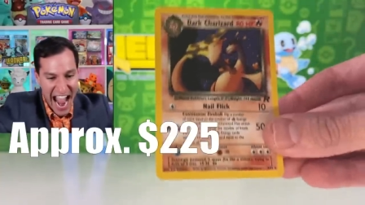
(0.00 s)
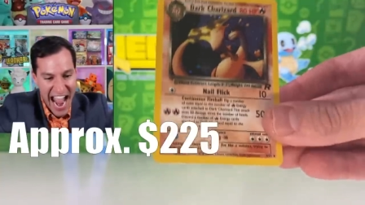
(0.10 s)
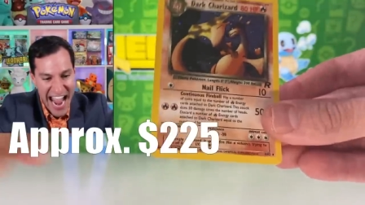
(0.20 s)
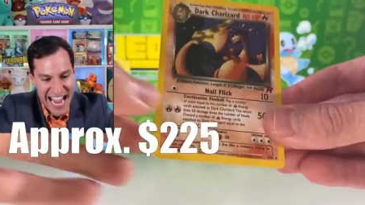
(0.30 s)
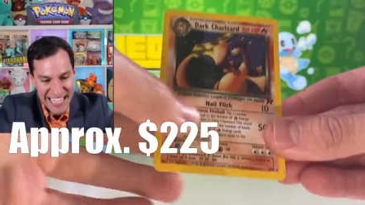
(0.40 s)

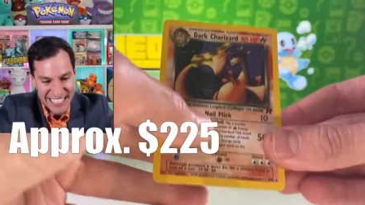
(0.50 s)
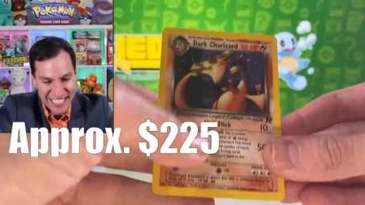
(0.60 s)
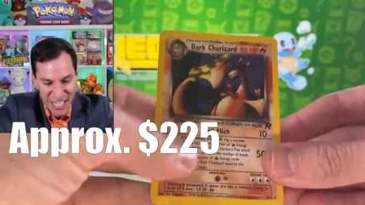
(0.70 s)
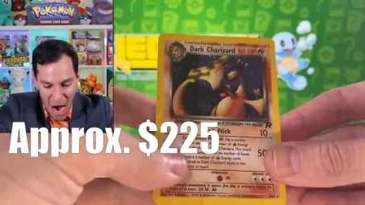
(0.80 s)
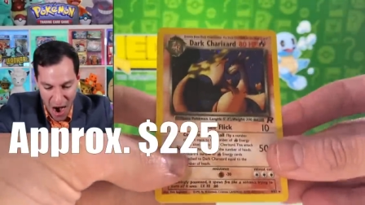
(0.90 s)

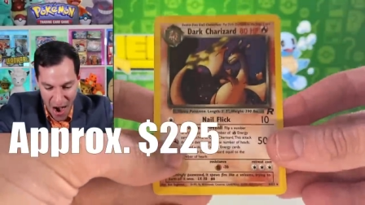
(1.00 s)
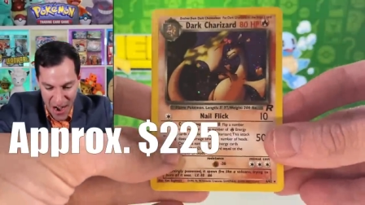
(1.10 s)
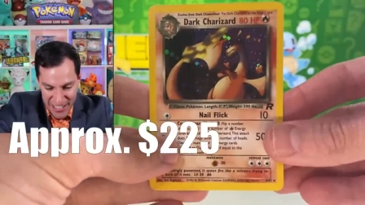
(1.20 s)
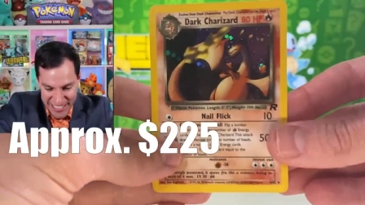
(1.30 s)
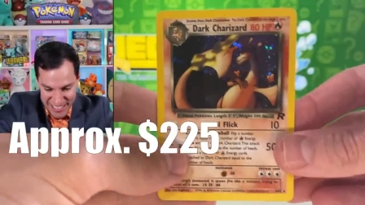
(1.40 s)
A
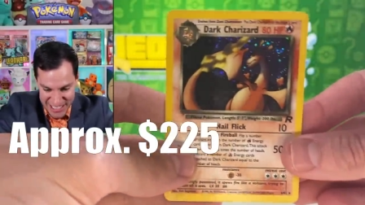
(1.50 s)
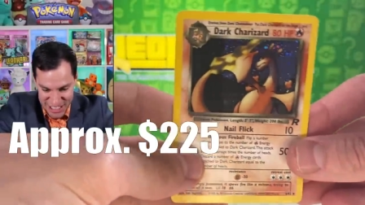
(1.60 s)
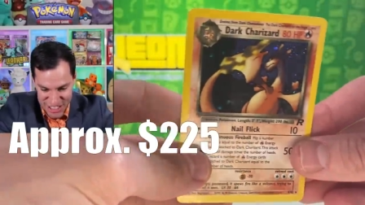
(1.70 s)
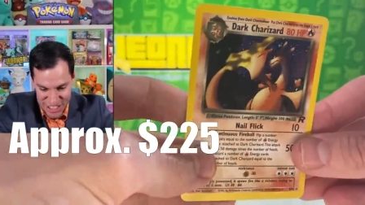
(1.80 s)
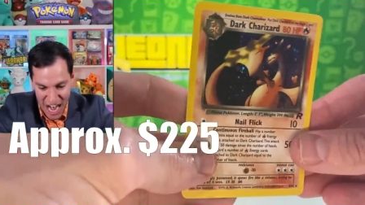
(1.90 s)
Dark
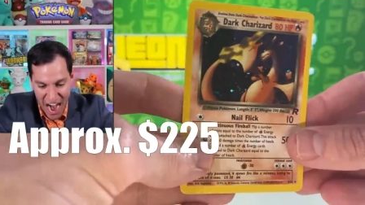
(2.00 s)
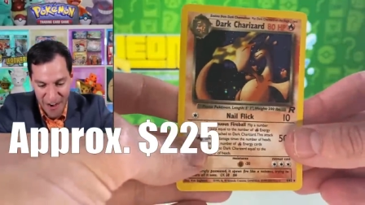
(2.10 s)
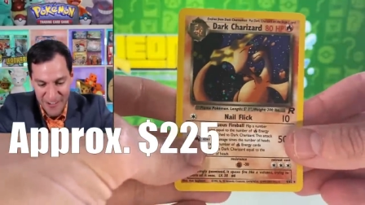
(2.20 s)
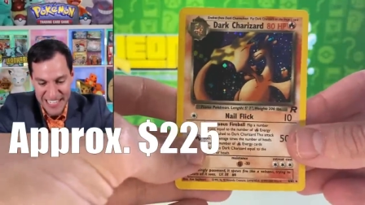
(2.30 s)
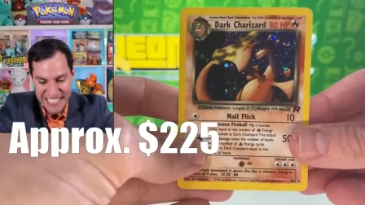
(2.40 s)

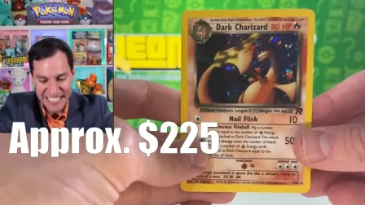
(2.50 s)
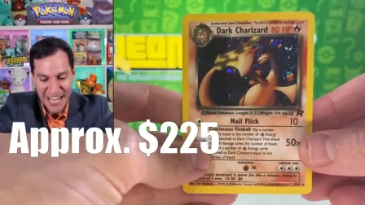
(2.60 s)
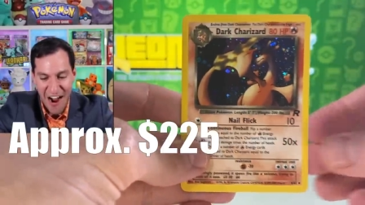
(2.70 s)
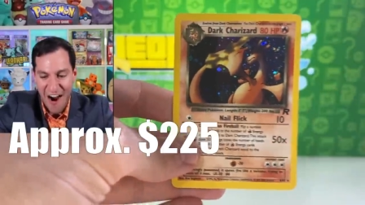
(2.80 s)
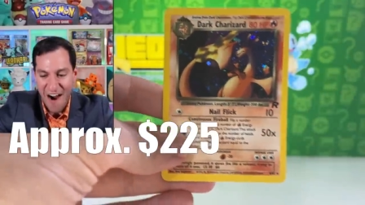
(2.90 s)

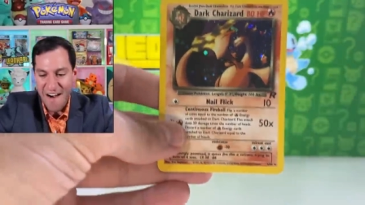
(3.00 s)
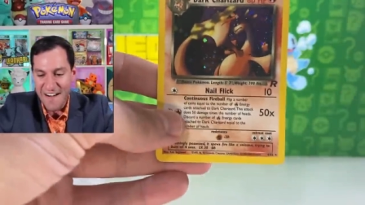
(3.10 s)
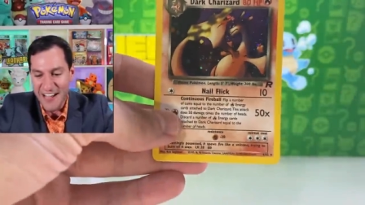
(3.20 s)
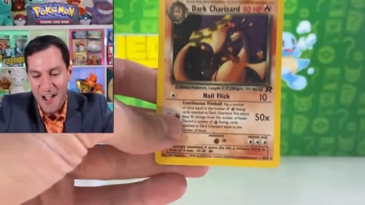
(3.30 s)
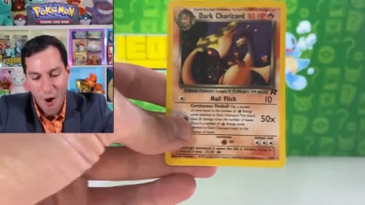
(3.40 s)

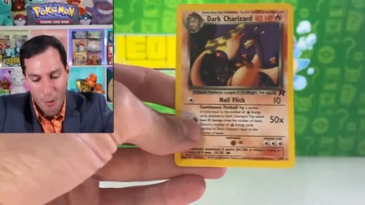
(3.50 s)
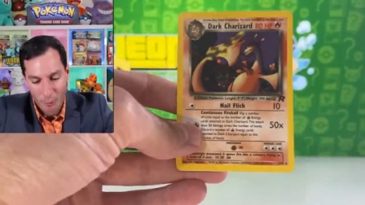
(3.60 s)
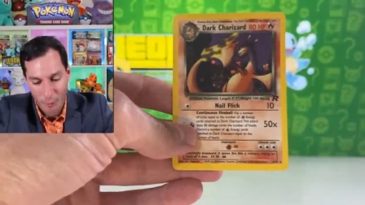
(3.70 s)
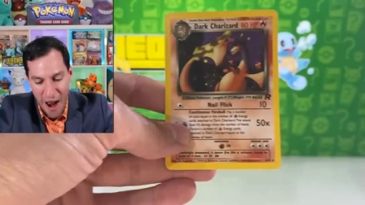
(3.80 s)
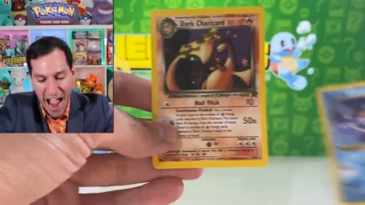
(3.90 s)
Charizard
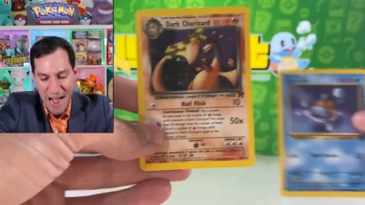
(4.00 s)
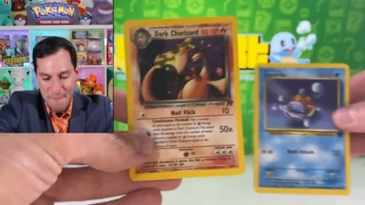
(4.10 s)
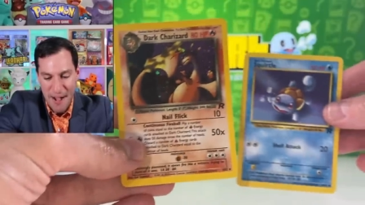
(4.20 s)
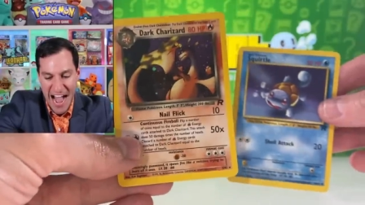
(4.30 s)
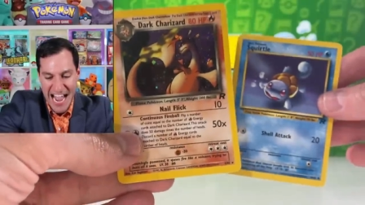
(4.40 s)

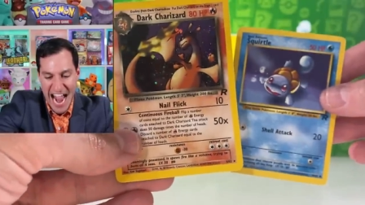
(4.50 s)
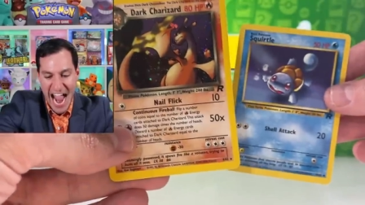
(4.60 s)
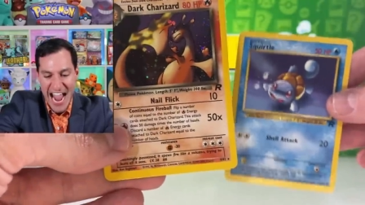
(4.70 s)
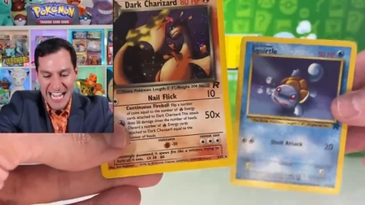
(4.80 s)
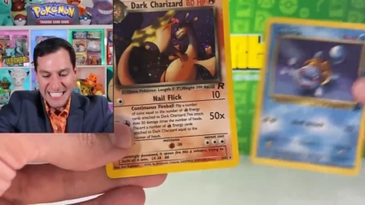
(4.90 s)
right by
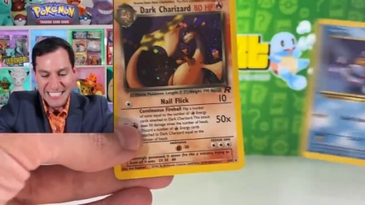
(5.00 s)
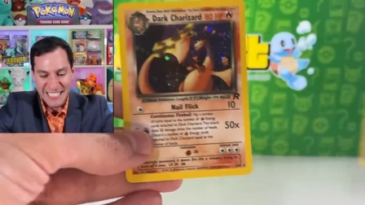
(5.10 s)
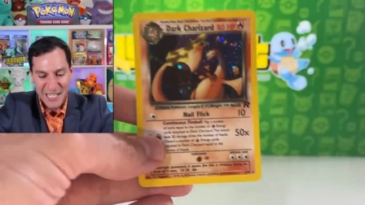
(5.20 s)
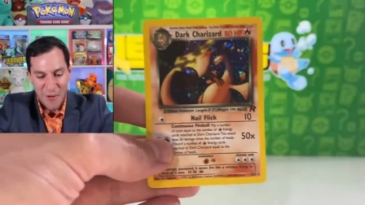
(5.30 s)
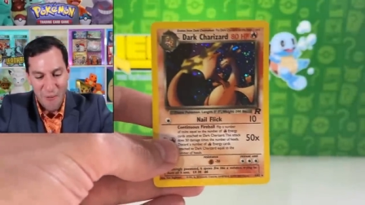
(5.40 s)

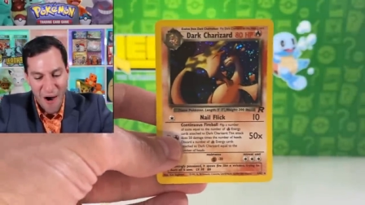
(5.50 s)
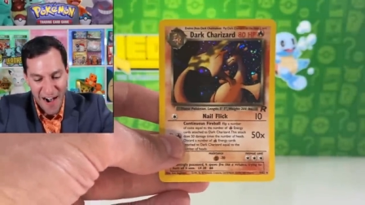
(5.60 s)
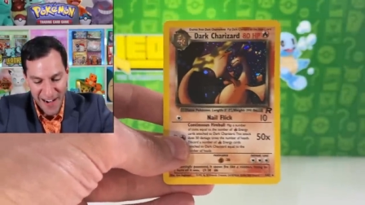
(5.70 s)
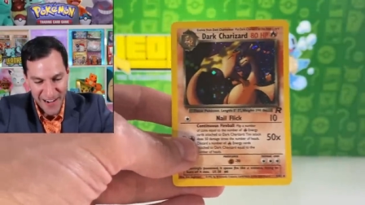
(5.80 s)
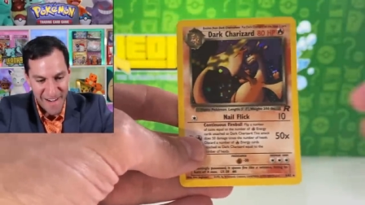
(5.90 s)

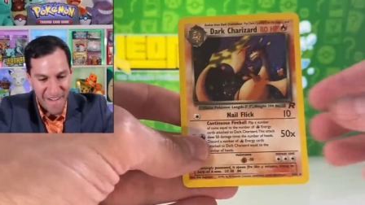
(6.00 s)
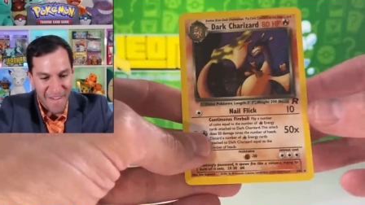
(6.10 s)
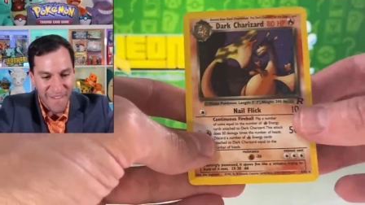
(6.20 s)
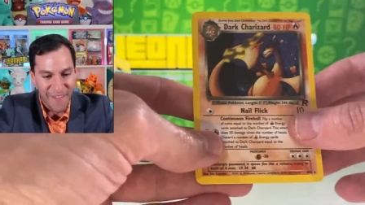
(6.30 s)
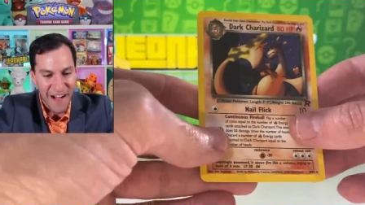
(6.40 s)
a
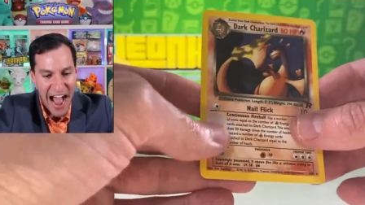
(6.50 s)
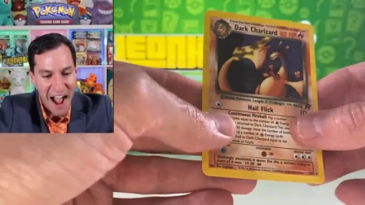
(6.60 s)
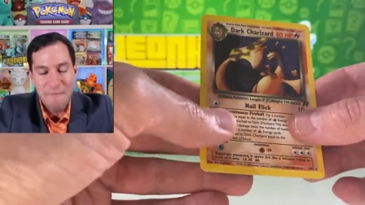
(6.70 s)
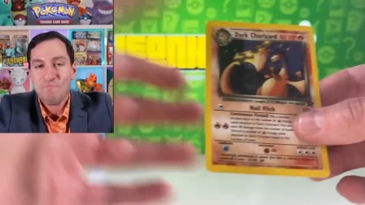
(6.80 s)
Squirtle!